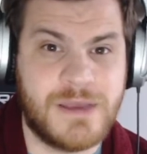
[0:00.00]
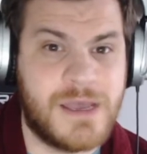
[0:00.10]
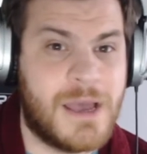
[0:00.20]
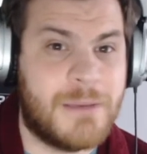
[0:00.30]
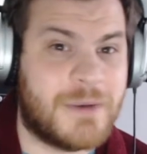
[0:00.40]

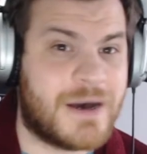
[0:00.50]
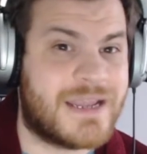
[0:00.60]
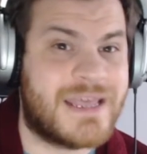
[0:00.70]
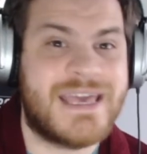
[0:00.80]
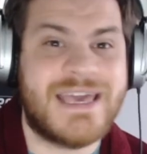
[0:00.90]
But
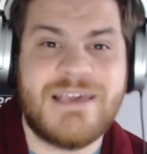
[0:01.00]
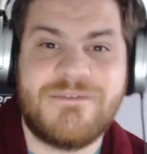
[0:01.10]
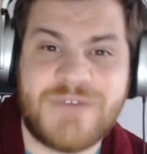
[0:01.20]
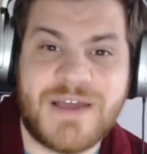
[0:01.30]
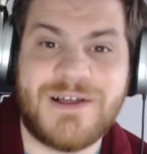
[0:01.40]
he
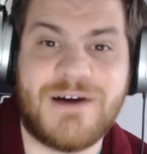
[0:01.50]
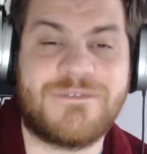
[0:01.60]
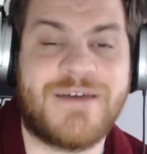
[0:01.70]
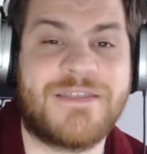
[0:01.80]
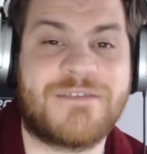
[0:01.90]
fell off
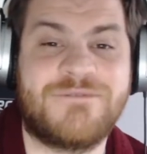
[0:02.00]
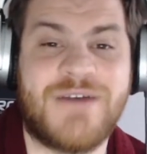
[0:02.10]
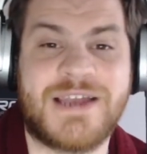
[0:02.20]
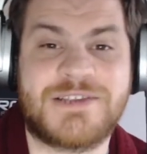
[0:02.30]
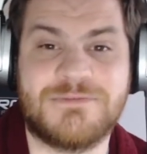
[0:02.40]
at the
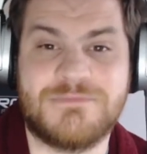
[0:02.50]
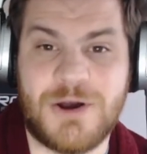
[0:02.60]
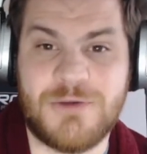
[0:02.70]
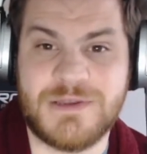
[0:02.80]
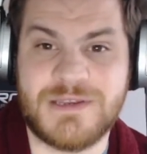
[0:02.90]
vital
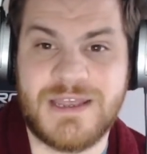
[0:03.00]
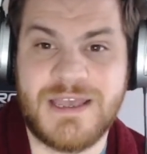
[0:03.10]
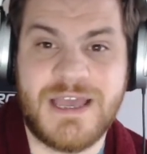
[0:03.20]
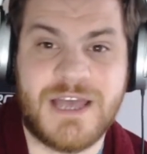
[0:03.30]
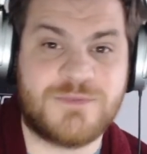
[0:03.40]
moment
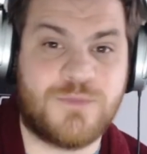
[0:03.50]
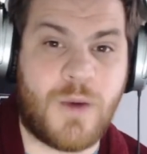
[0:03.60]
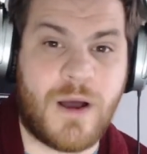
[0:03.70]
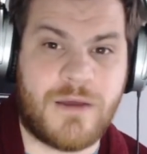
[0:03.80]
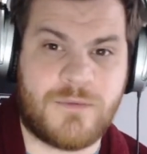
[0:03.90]
as
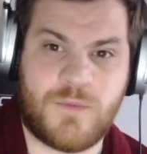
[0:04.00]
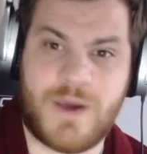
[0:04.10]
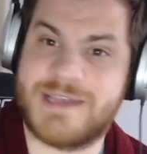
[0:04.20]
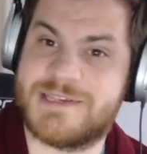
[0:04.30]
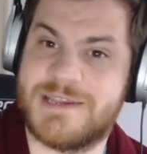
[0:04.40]
on
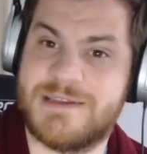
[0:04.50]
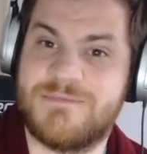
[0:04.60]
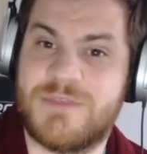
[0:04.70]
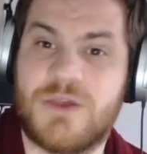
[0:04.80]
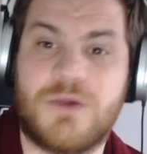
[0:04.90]
Whiten,
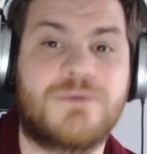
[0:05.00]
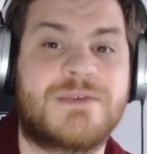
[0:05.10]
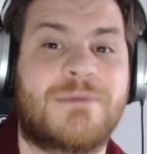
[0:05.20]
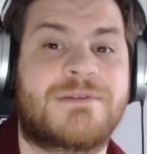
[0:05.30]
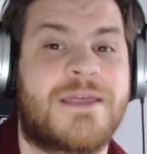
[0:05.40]
who was able
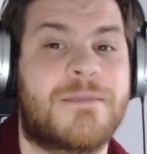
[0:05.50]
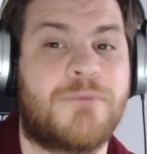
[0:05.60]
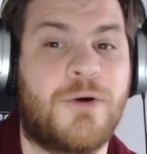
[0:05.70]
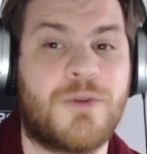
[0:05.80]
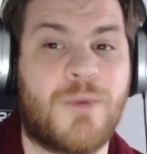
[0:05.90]
to get the
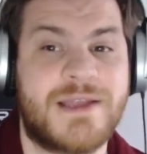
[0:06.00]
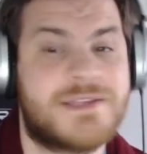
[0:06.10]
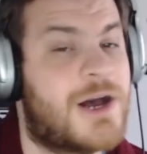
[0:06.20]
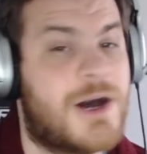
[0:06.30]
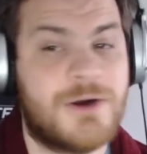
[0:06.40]
ball away to
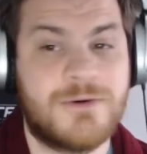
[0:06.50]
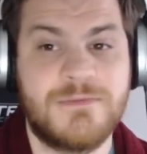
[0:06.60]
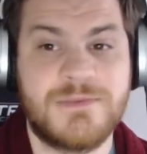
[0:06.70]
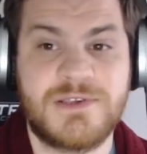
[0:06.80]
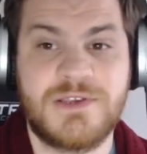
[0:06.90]

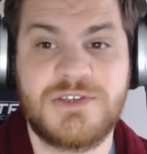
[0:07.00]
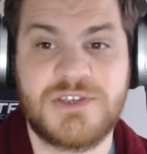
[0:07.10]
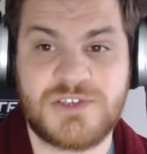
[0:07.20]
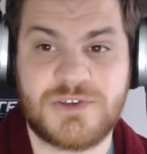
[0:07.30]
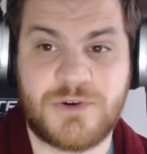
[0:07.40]
Holmes to
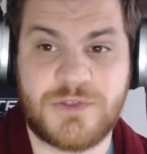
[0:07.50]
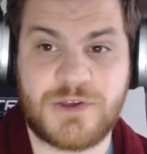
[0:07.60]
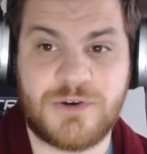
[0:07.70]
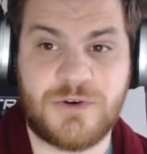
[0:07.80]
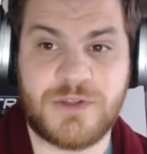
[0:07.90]
score in the
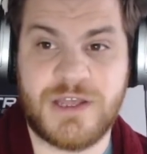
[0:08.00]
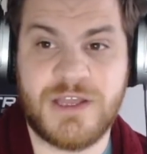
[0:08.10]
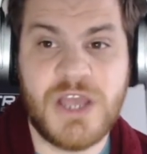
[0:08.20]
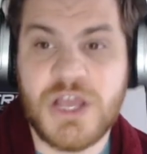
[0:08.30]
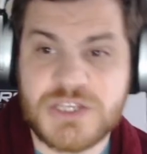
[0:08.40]
corner.
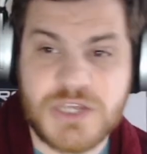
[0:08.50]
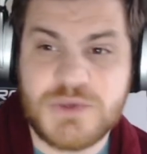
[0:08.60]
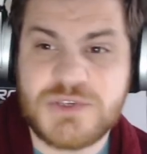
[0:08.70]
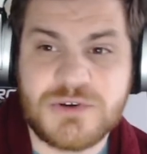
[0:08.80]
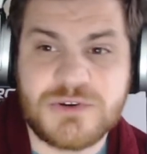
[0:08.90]
Two
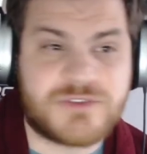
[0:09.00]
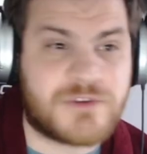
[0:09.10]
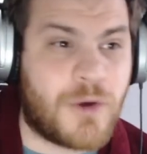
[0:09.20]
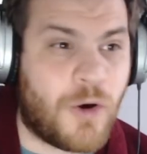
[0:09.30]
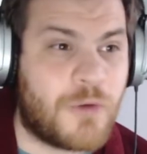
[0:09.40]
scores from
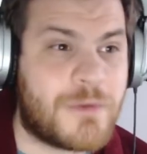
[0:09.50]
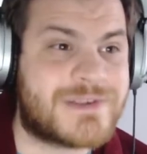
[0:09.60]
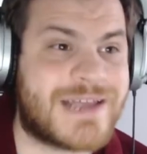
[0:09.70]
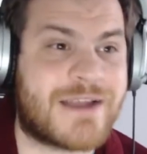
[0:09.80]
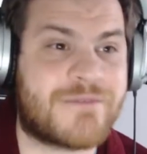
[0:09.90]
almost
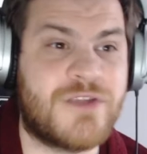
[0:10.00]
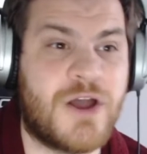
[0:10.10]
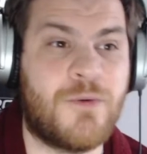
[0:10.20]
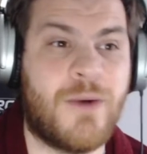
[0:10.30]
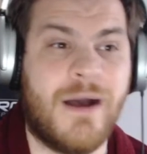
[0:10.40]
out of
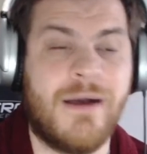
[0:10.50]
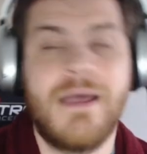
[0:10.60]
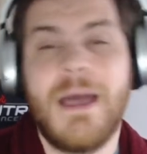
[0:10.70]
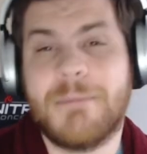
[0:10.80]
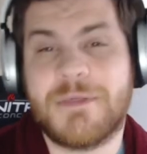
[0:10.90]
nowhere,
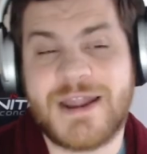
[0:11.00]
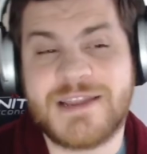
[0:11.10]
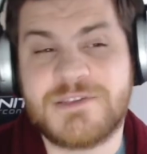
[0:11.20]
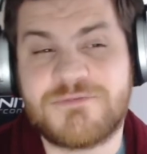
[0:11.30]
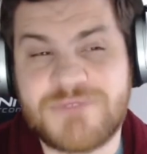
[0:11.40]
but that is
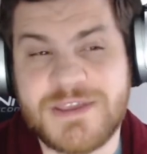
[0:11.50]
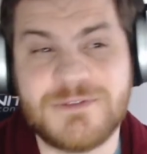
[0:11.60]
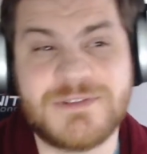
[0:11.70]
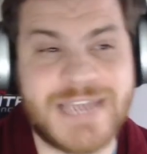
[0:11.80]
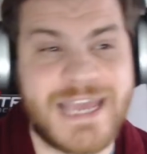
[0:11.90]
the real
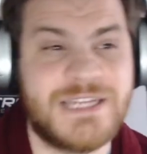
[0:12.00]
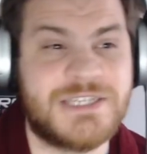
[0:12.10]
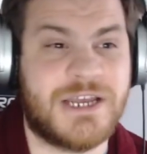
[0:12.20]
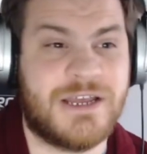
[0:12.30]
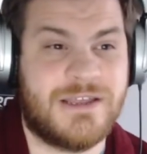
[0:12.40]

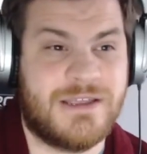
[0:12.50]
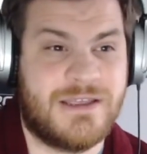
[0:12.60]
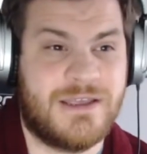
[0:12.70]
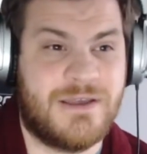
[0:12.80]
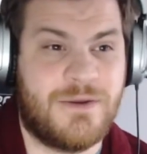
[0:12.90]
danger
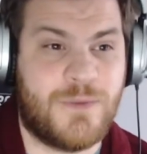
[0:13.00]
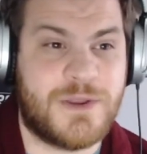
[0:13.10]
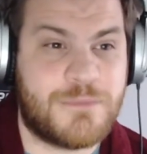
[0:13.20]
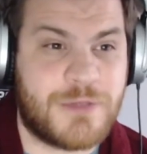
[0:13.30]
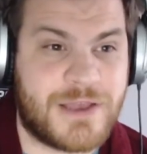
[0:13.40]
when you
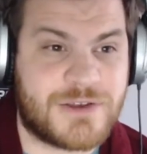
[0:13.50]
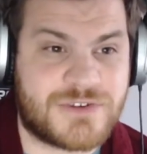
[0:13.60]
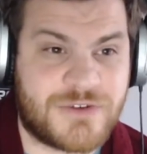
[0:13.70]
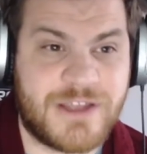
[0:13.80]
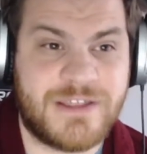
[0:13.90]
play
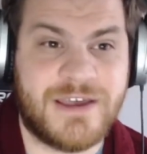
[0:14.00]
Australia.